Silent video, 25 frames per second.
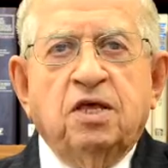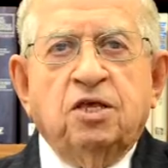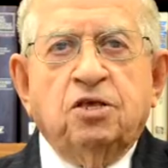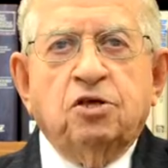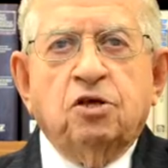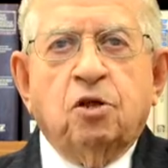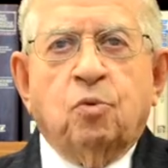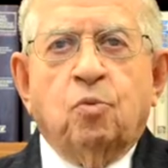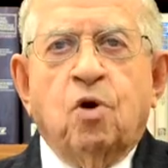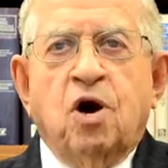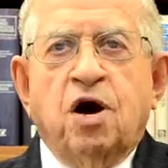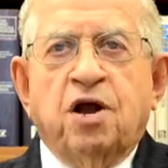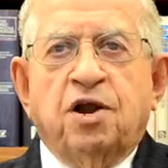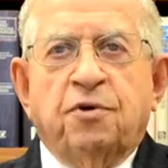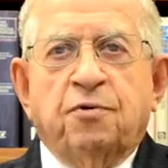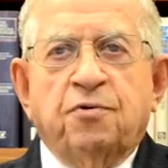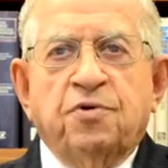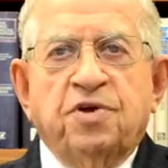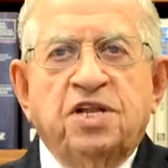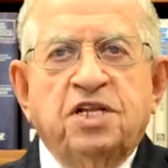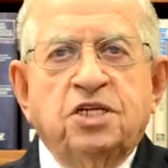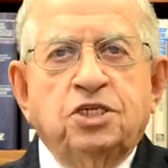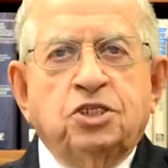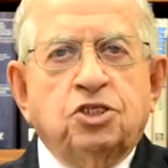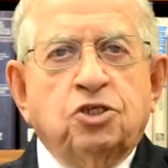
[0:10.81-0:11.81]
you'll want to
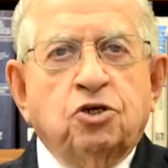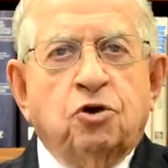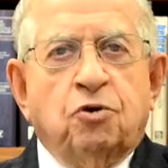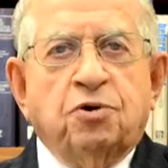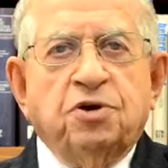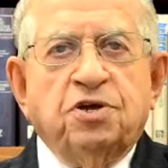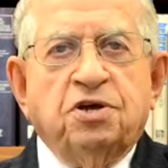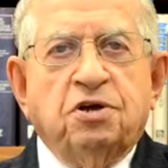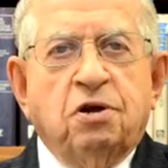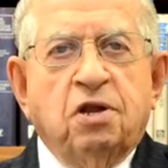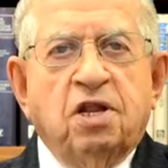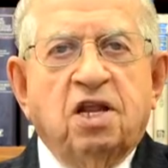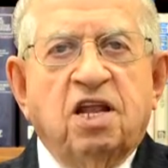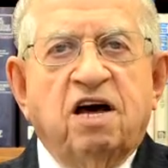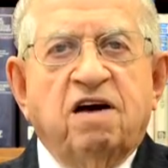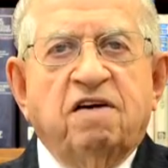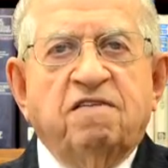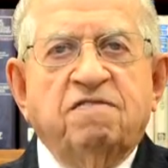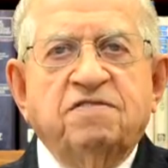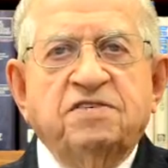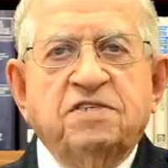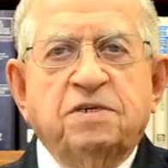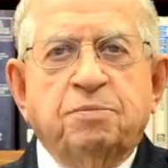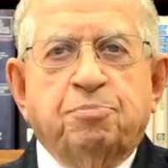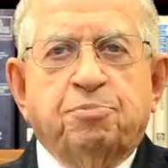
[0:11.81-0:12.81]
really show her your
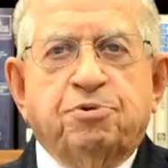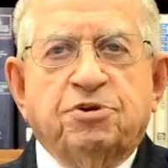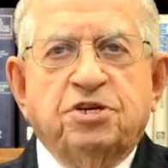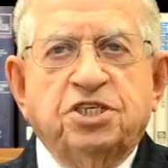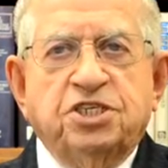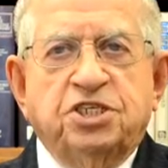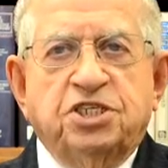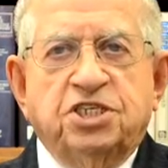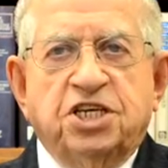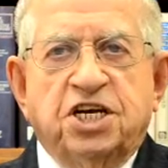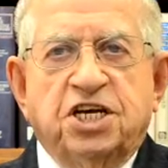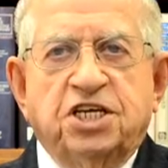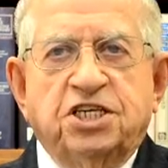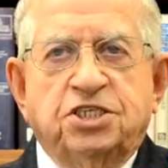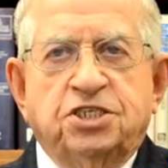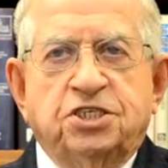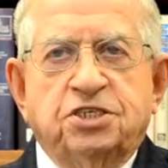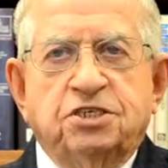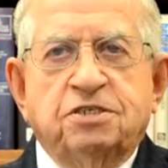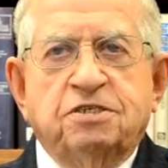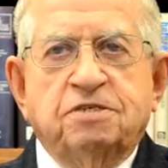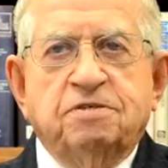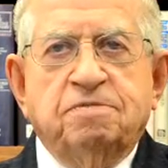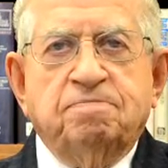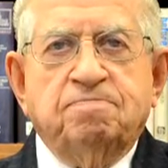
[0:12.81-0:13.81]
love and
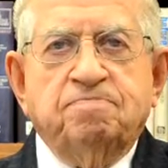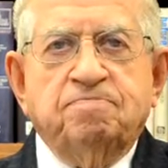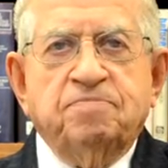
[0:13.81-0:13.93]
appreciation.